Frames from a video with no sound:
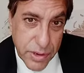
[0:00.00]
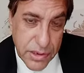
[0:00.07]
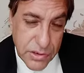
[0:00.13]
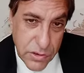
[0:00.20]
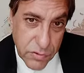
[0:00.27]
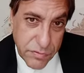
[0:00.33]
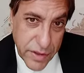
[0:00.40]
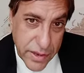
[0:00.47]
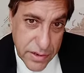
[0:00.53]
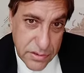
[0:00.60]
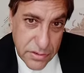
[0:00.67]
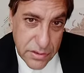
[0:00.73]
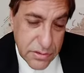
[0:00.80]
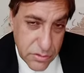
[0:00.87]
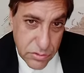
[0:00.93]
of
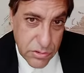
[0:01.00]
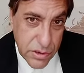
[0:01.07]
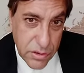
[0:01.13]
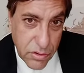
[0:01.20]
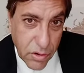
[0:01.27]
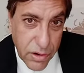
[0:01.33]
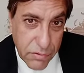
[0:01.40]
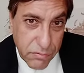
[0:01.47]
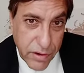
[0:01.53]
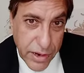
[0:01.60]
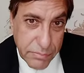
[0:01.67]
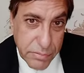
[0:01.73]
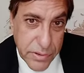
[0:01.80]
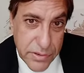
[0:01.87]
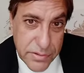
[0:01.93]
Pharisees who he called
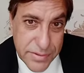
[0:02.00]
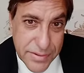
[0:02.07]
vipers,